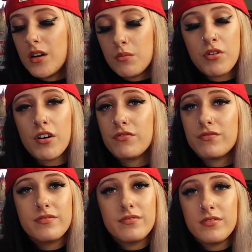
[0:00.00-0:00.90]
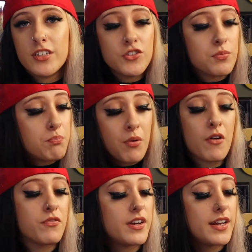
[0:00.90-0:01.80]
bruv, they're just
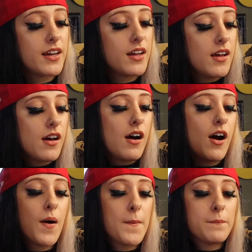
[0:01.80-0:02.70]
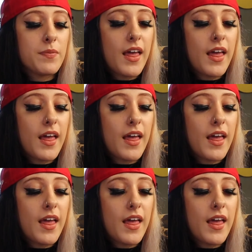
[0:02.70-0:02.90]
buffing it.